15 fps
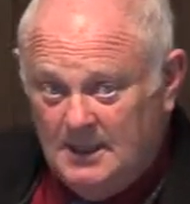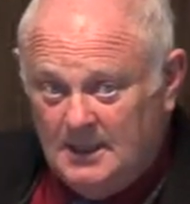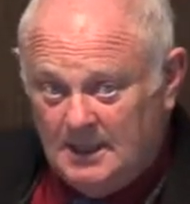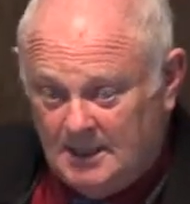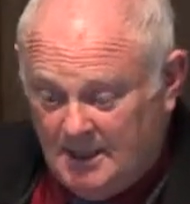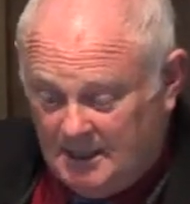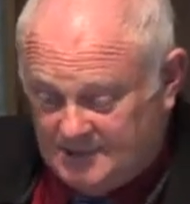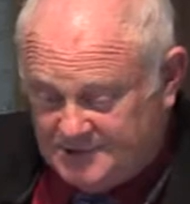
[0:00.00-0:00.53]

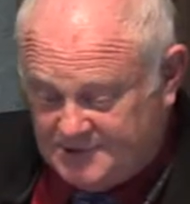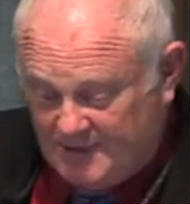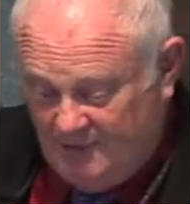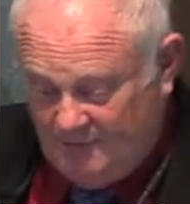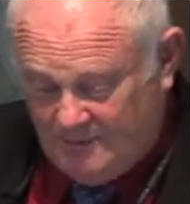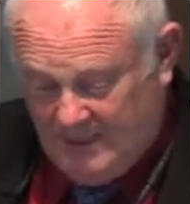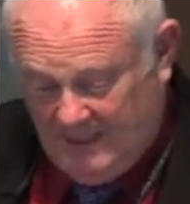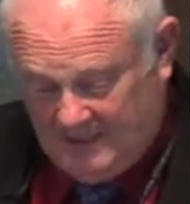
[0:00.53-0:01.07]
Because, uh,
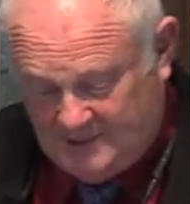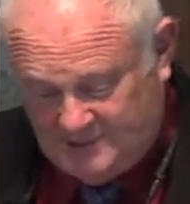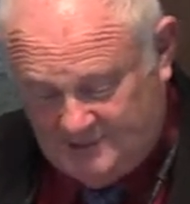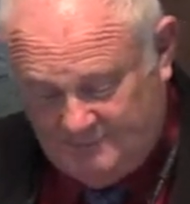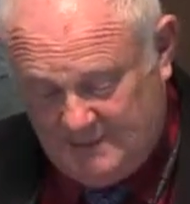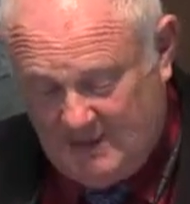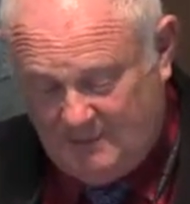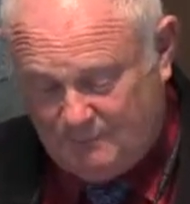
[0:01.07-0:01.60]
okay,
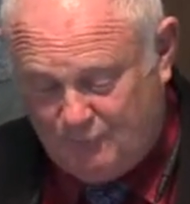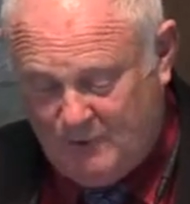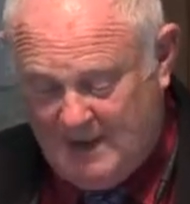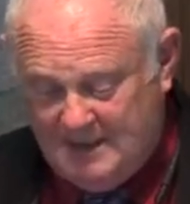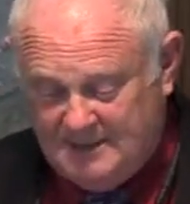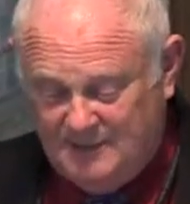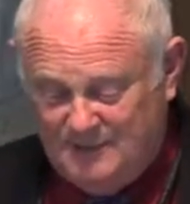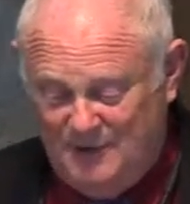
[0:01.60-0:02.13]
so now I'm
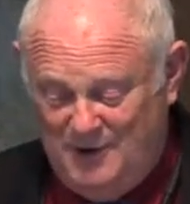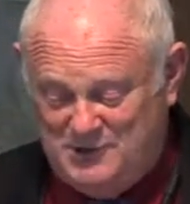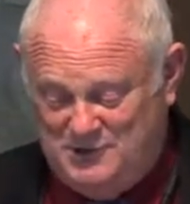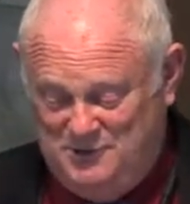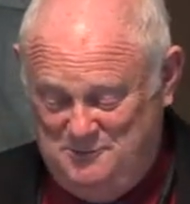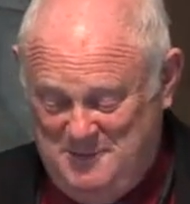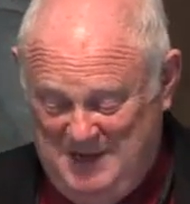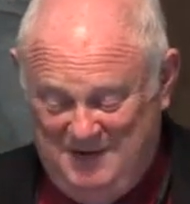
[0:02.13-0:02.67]
praying that not
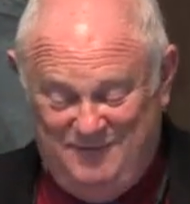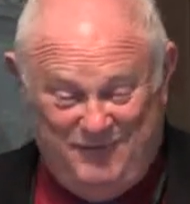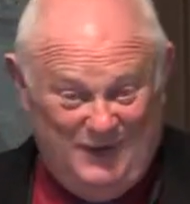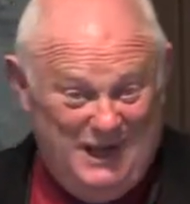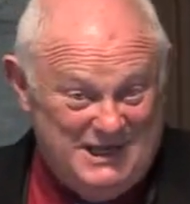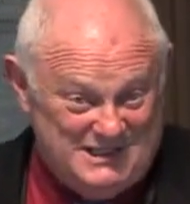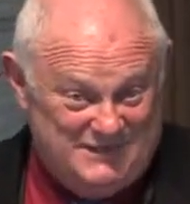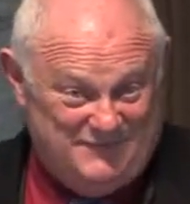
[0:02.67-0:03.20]
too many
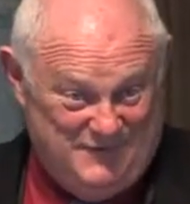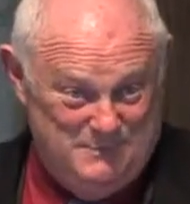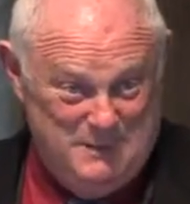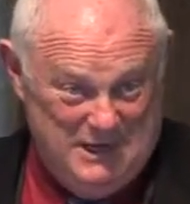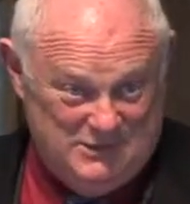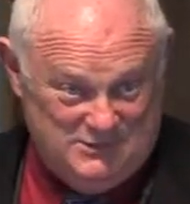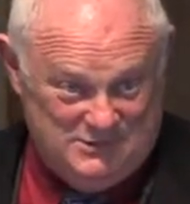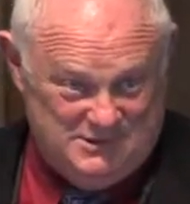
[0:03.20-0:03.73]
philosophy
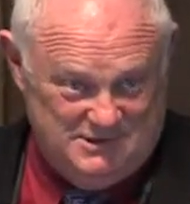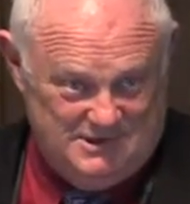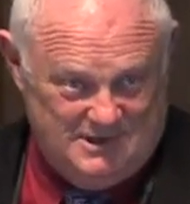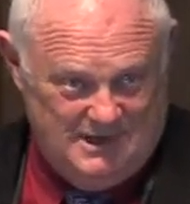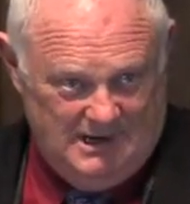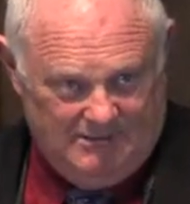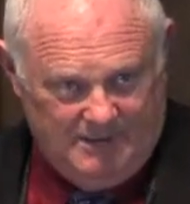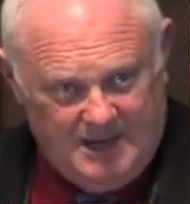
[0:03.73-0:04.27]
majors in the
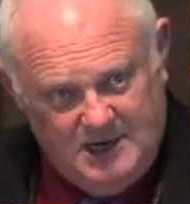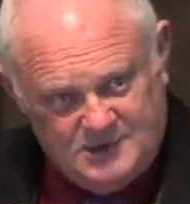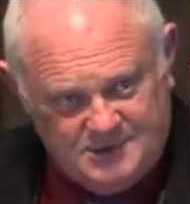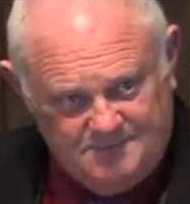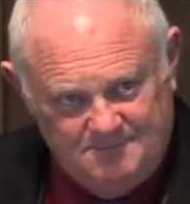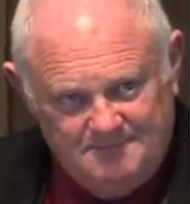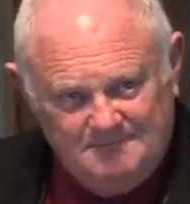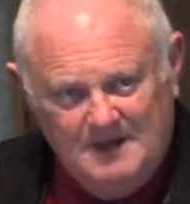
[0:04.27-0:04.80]

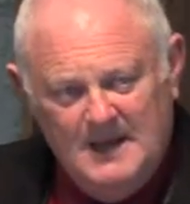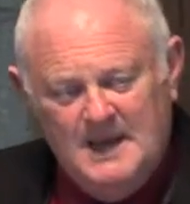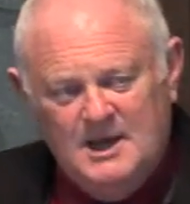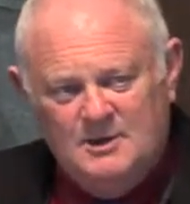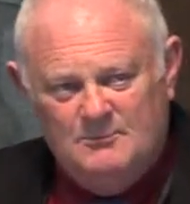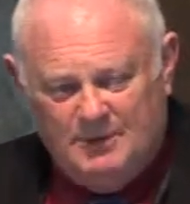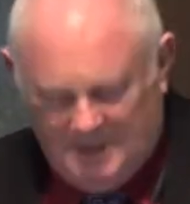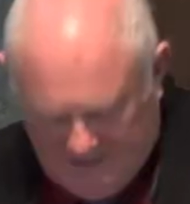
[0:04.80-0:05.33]
congregation.
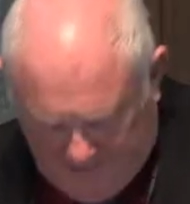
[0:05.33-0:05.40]
But I